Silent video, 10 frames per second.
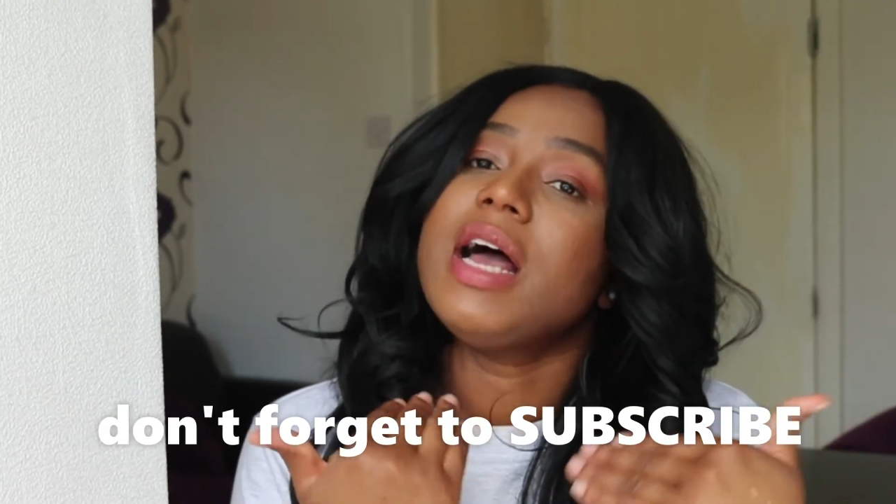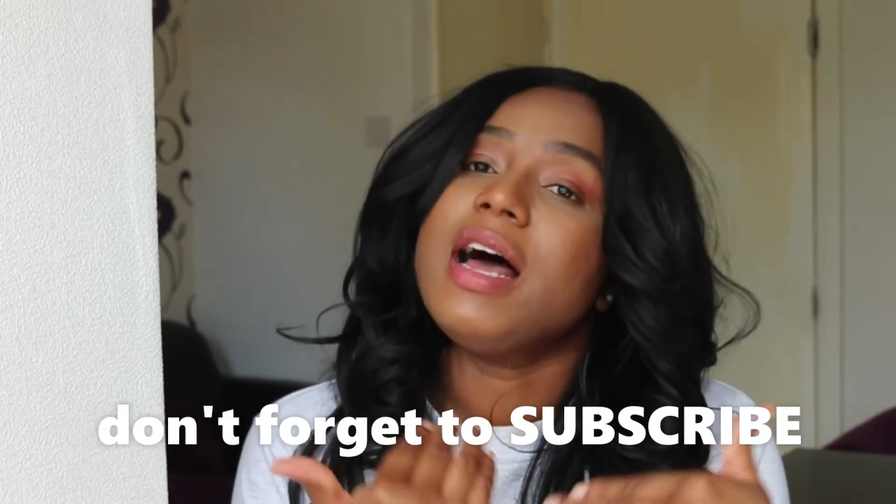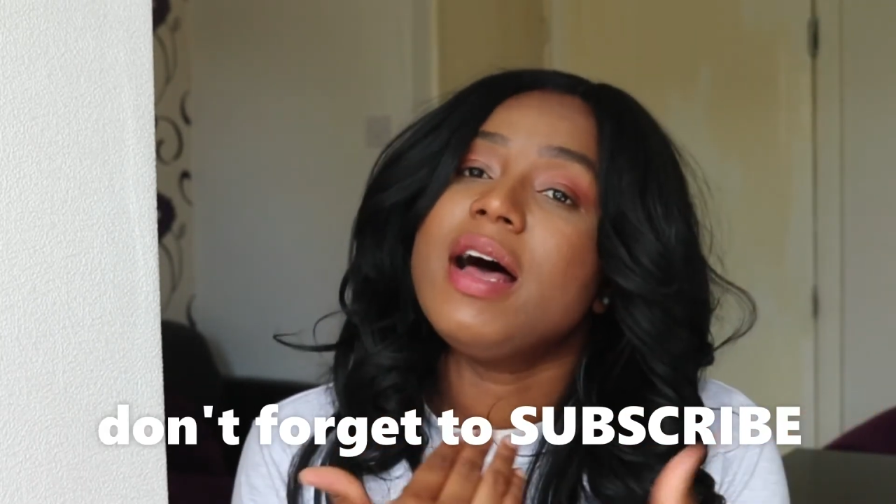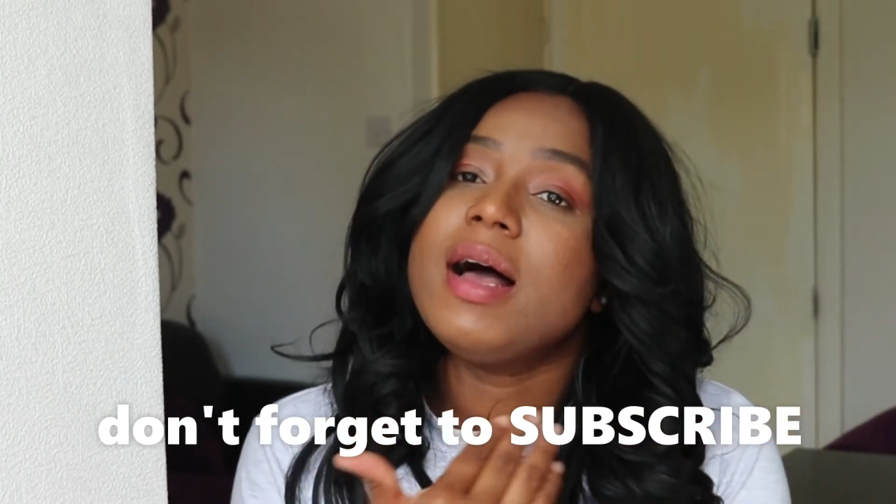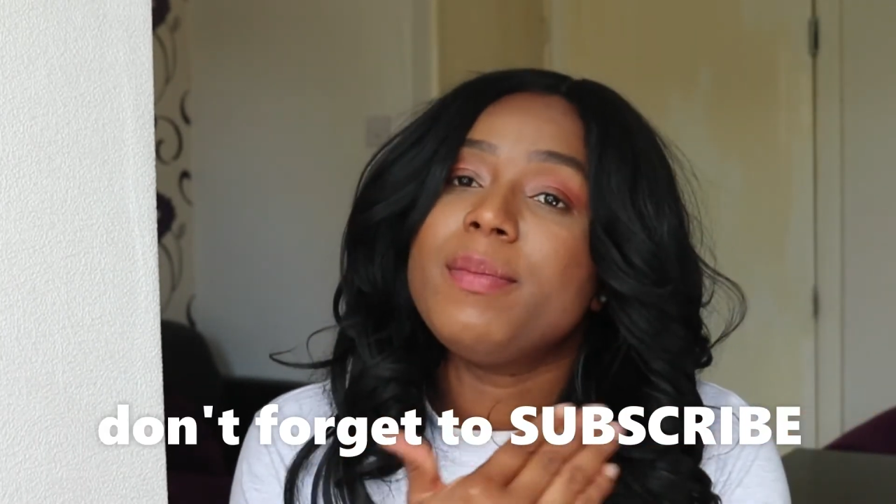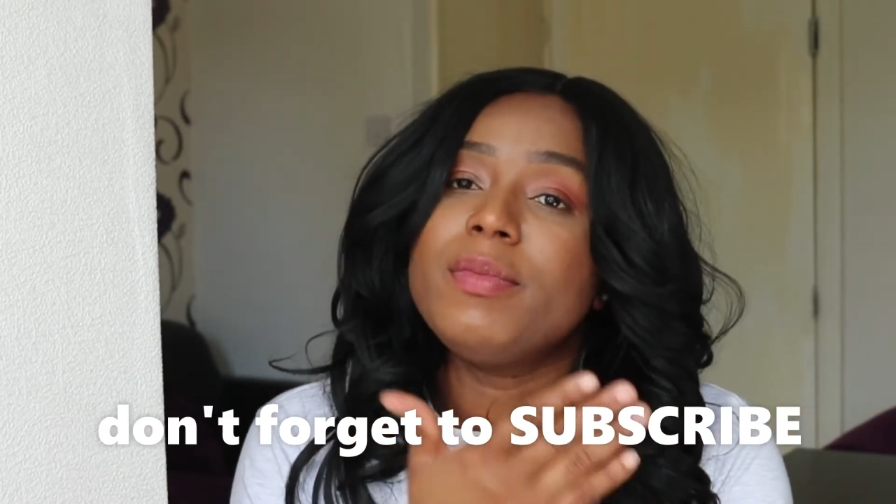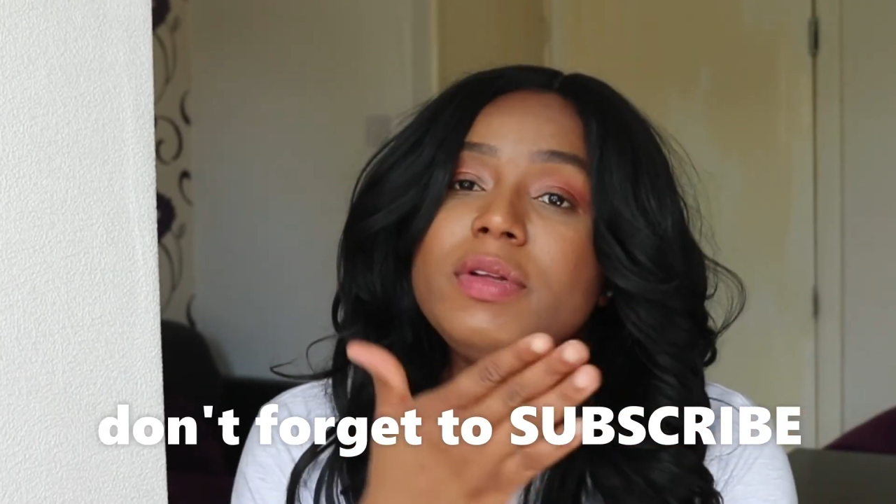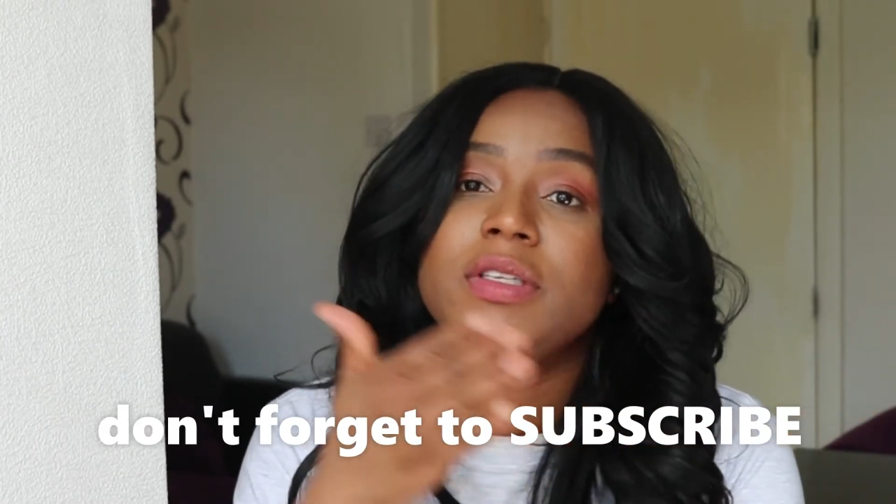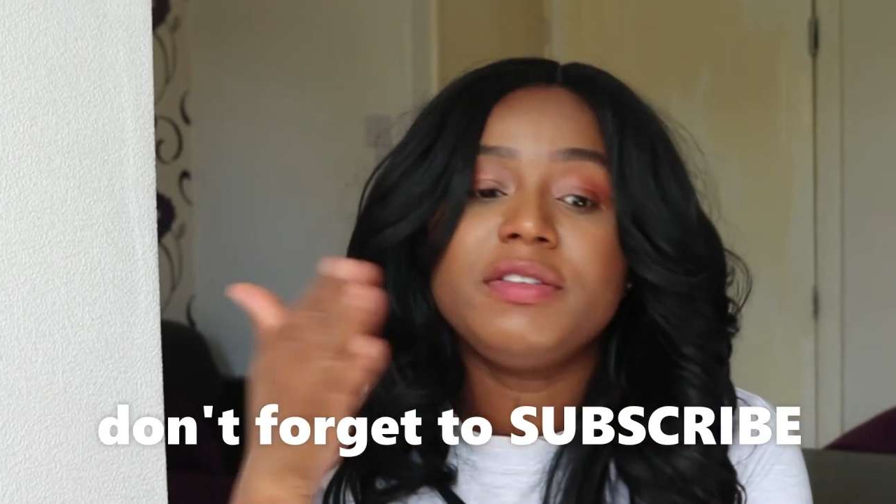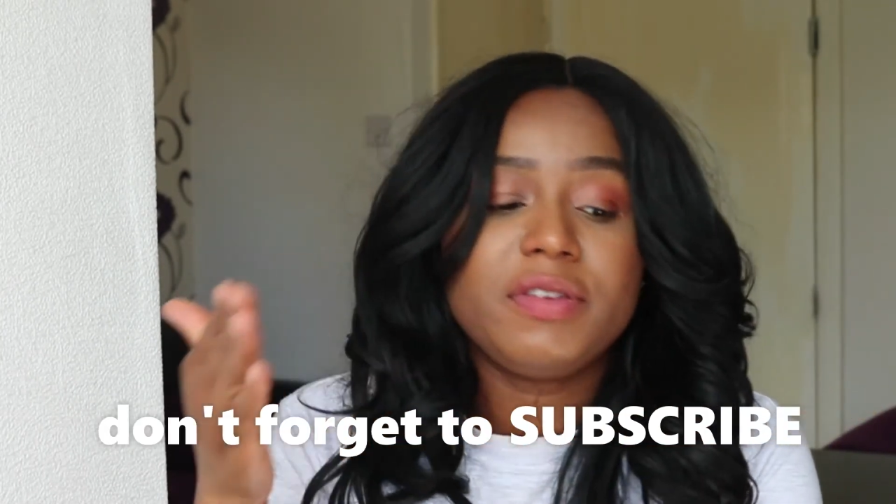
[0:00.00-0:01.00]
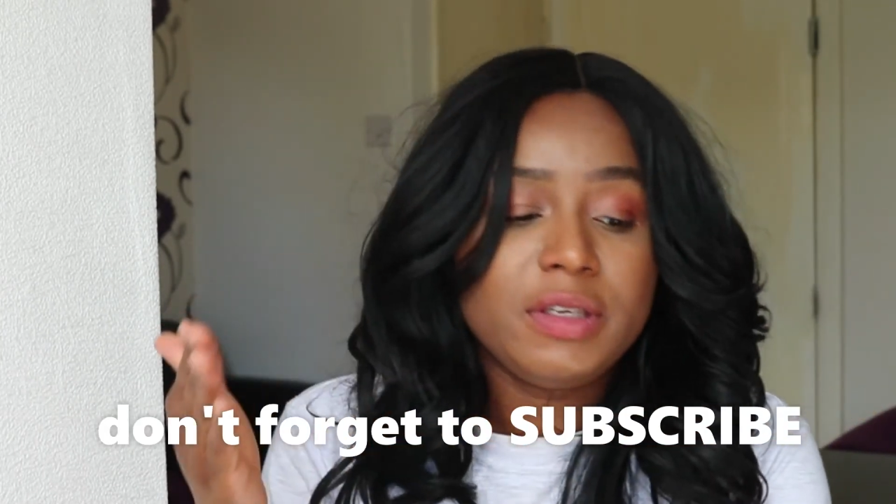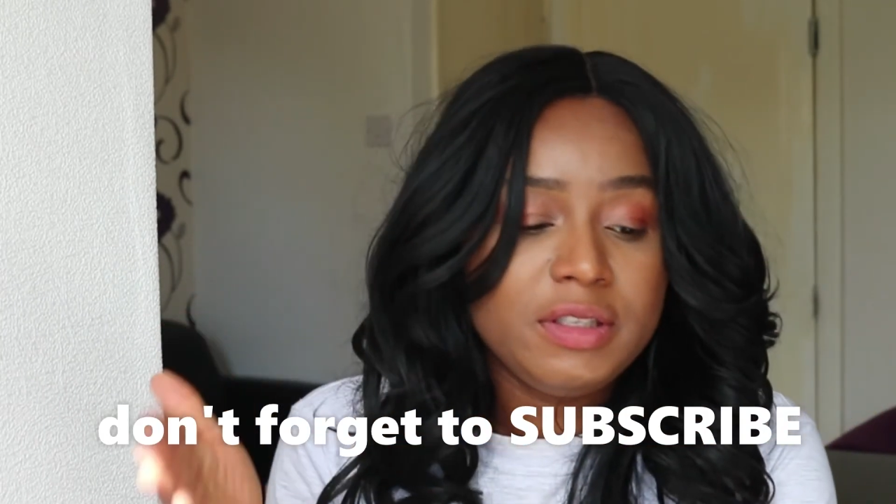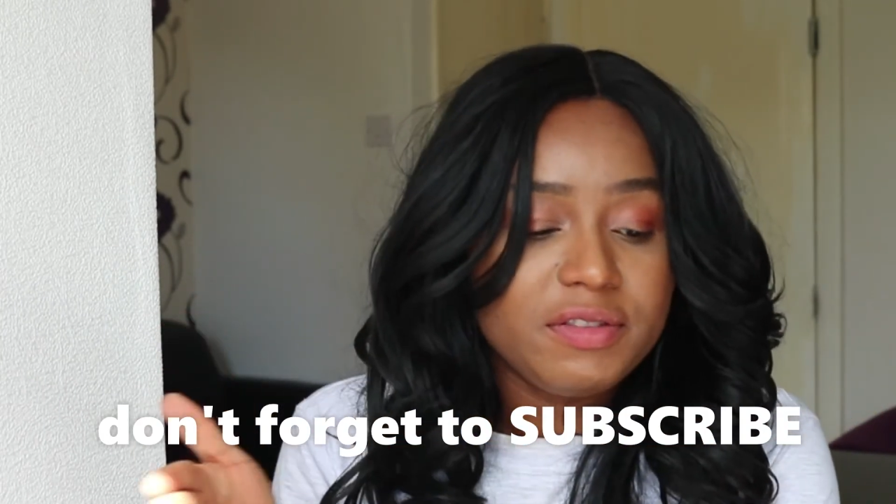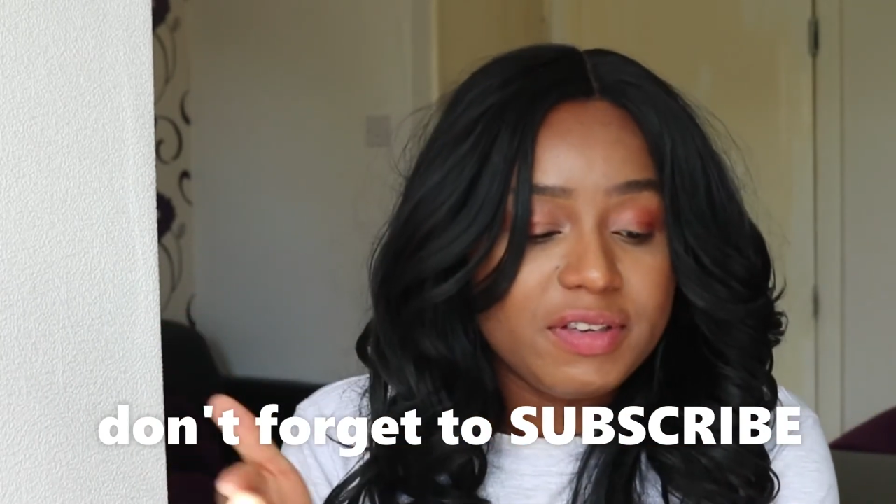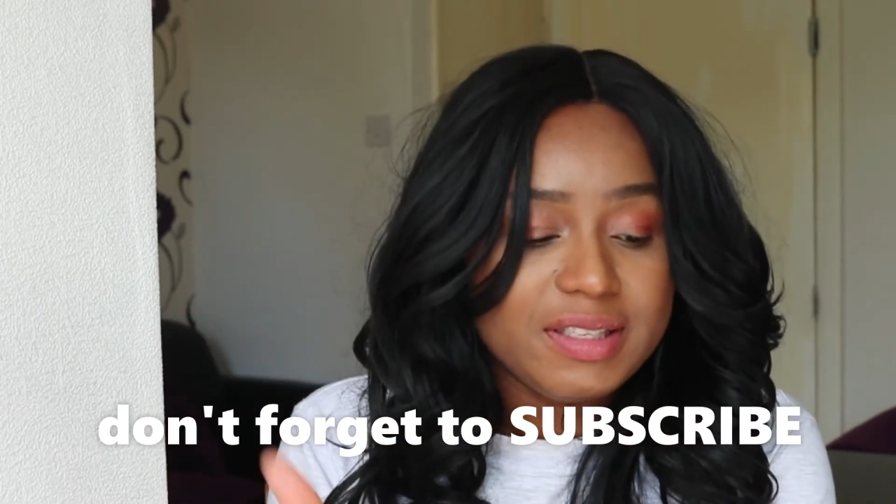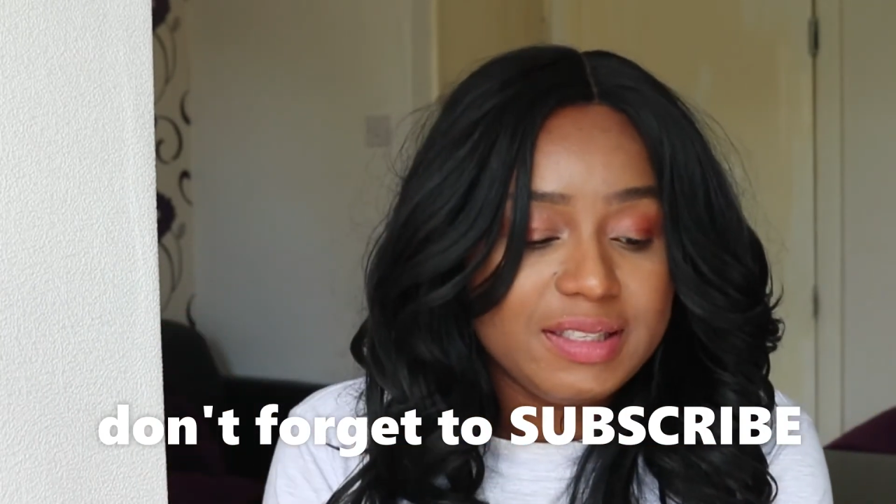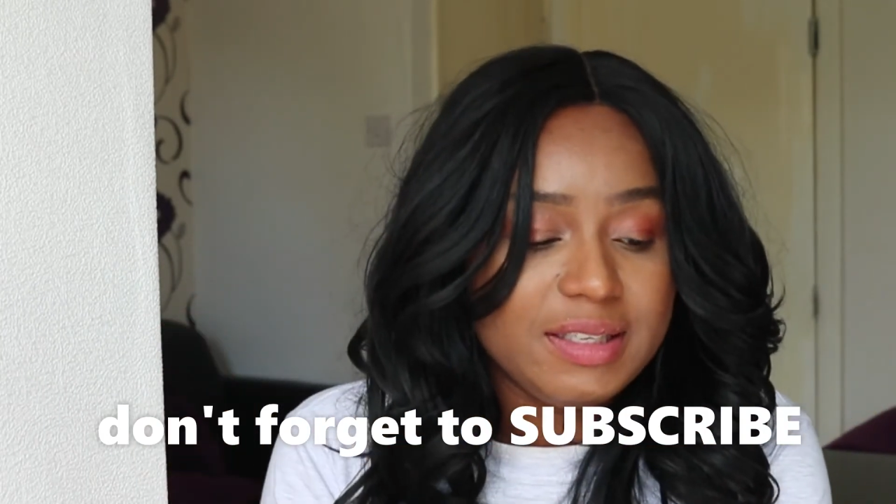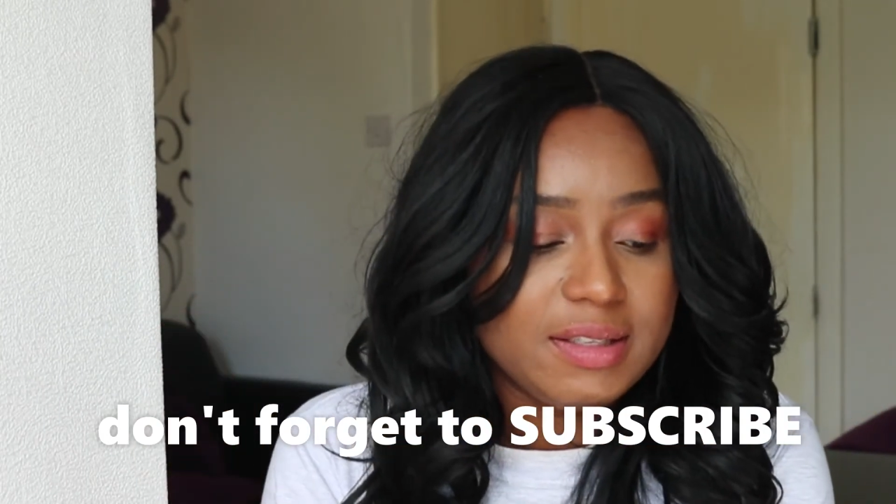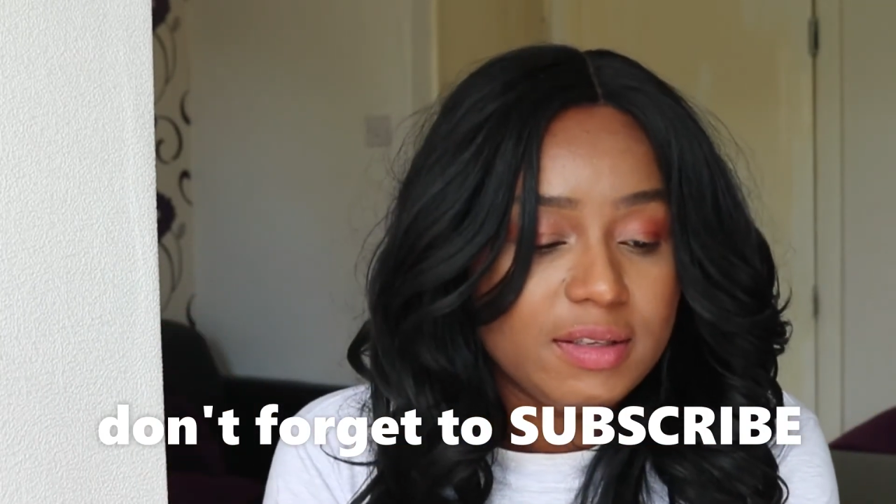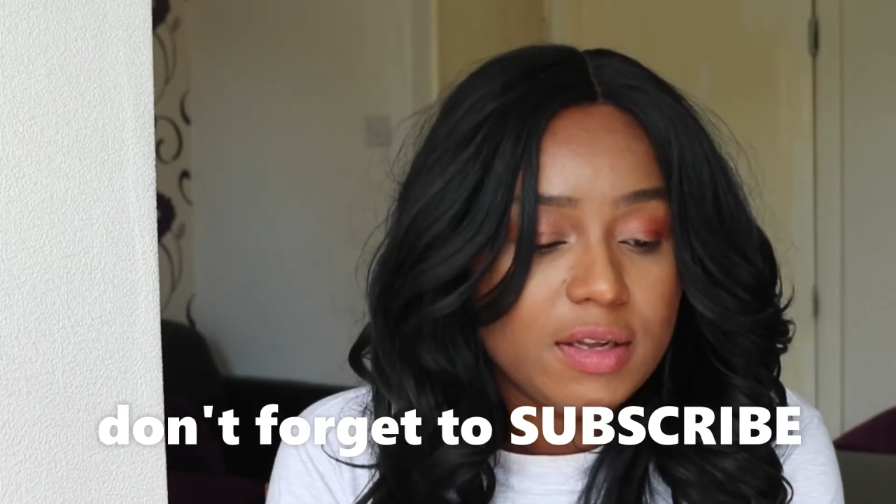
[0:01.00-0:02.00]
in different
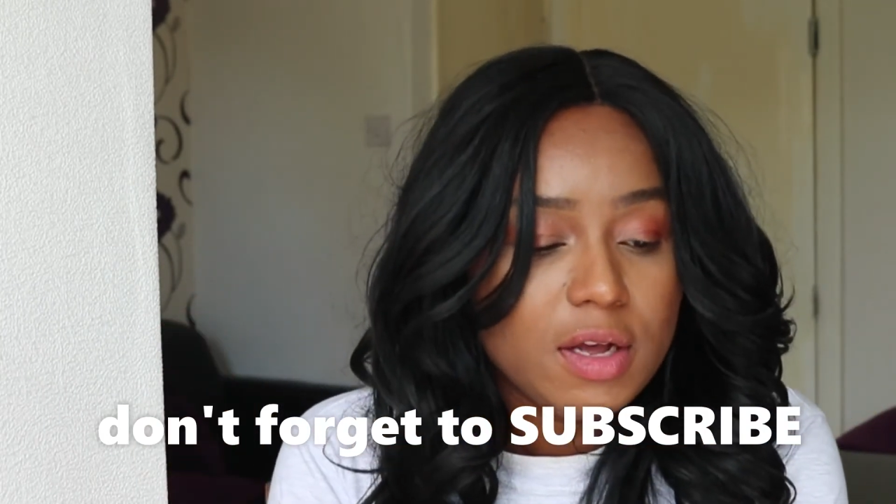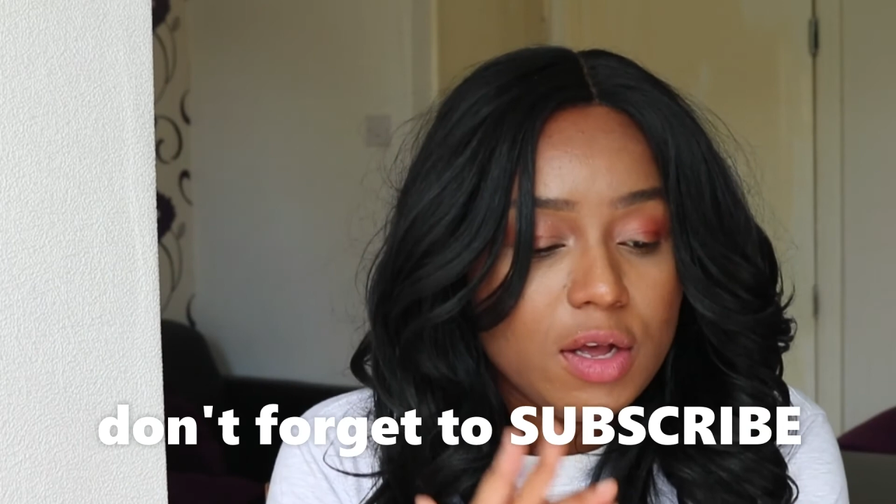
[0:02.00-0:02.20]
season.